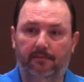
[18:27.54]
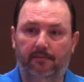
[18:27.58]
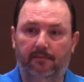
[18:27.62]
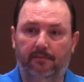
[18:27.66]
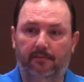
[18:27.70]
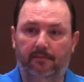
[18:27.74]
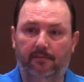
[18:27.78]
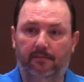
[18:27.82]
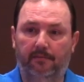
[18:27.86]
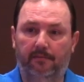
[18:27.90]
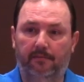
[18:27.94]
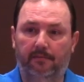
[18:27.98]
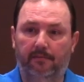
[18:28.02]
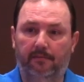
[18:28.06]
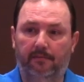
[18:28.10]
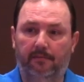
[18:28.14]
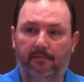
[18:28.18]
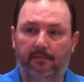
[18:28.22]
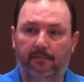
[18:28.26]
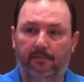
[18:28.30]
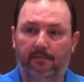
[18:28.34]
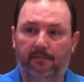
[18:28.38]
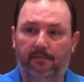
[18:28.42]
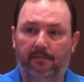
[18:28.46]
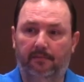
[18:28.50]

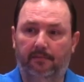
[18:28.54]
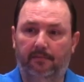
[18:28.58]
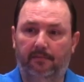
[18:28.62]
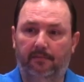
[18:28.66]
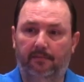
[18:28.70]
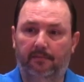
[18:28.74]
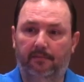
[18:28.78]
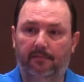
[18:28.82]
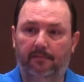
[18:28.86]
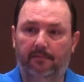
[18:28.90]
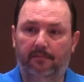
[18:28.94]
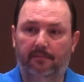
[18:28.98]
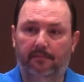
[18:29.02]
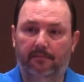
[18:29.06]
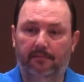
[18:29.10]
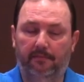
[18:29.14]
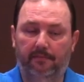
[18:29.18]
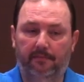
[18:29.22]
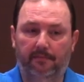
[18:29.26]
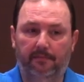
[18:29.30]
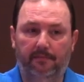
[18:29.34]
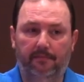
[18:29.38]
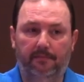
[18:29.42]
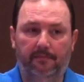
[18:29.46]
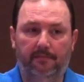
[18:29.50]

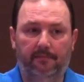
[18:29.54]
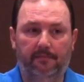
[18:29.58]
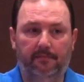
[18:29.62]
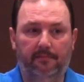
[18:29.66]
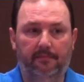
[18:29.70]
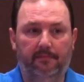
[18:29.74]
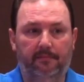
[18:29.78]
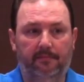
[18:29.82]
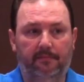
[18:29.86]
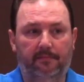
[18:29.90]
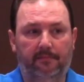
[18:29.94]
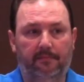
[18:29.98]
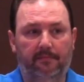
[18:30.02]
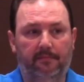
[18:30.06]
(silence)